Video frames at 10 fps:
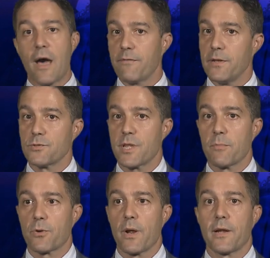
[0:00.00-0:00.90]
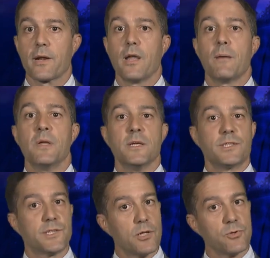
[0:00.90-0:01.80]
Avenues Democratic Club,
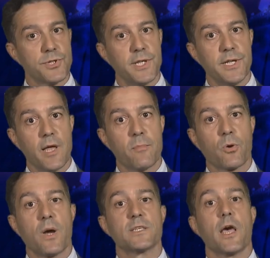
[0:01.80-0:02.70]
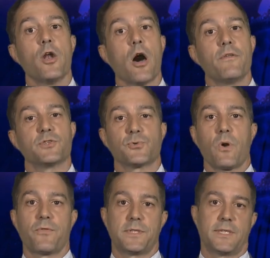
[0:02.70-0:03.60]
Central City Democrats, and others
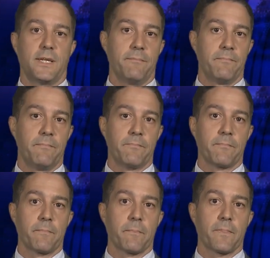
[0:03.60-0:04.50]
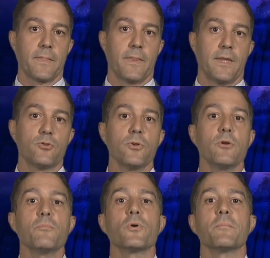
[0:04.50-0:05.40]
throughout the city. Now, to
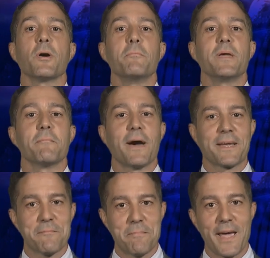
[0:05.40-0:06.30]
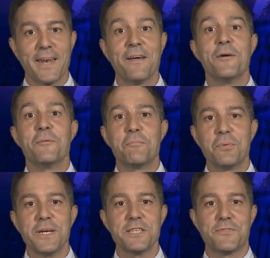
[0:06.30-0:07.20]
learn more about me and my campaign,
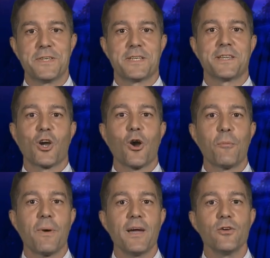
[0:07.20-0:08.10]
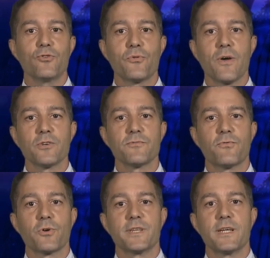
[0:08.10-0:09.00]
please visit
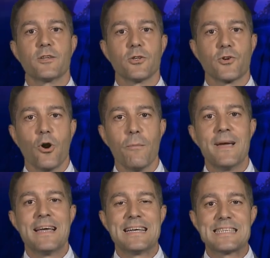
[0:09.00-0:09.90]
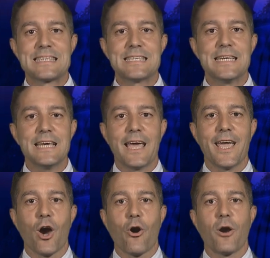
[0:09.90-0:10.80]
carballo2014.com, C-A-R-B-A-L-L-O